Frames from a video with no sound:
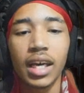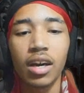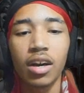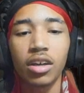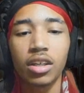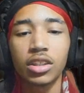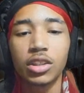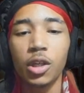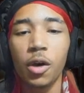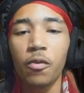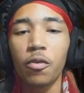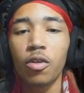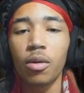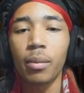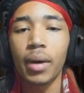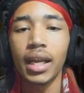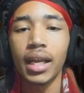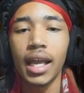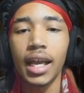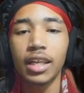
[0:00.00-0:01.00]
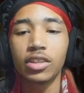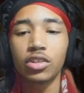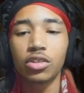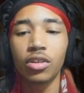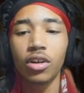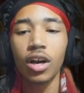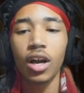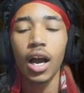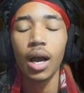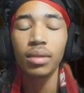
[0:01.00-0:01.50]
on a sofa with my legs
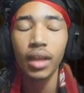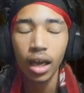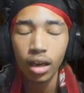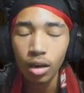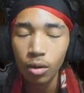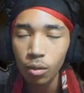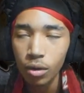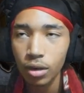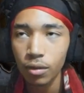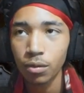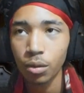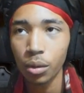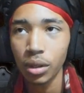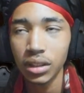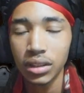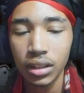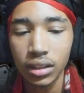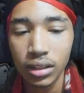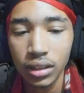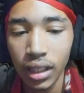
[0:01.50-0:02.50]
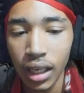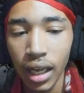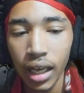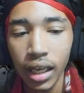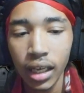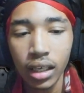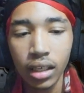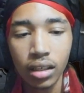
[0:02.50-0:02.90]
crossed. i I do not want to voice this guy.